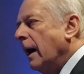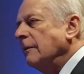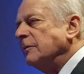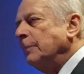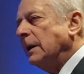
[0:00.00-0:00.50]

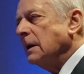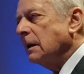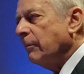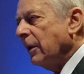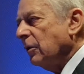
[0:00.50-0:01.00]
I'm
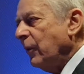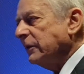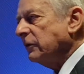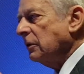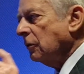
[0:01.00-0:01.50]
speaking about the
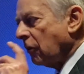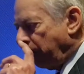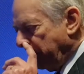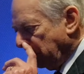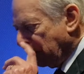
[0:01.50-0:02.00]
Western
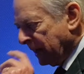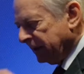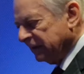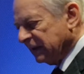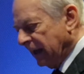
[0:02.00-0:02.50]
Europe and
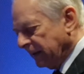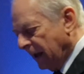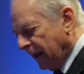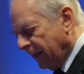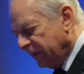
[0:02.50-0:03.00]
United States.
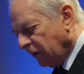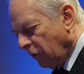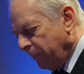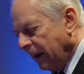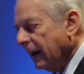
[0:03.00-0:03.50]
There
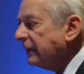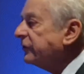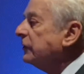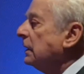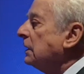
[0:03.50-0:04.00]
will be
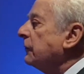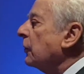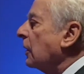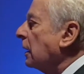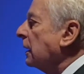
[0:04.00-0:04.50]
less need
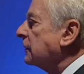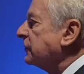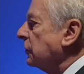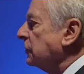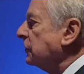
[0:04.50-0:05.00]
for cardiac
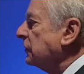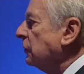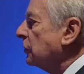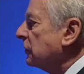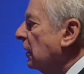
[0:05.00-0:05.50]
surgeons.
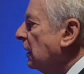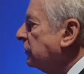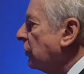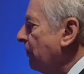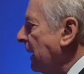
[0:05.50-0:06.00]
Not
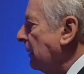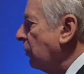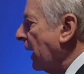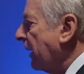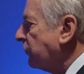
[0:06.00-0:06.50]
so many
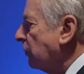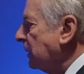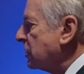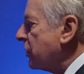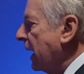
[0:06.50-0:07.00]
will have to
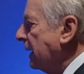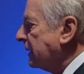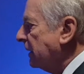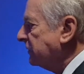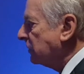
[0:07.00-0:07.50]
be
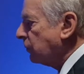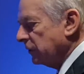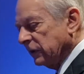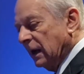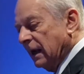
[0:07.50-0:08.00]
trained as it
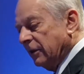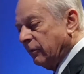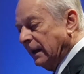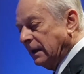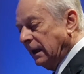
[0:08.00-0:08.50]
was
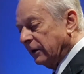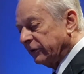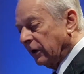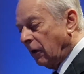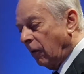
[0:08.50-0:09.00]
20
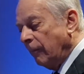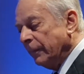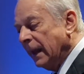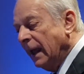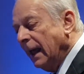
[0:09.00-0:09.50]
years ago.
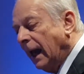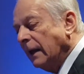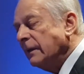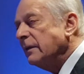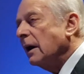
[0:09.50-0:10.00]

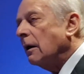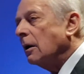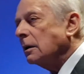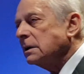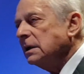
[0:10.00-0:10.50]
And that the
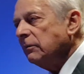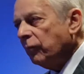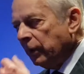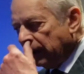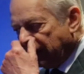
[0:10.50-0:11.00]
heart
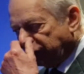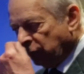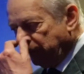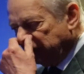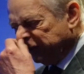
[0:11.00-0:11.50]
team will have
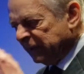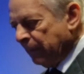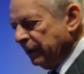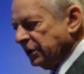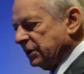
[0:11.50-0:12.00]
to be
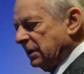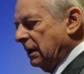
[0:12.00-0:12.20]
established,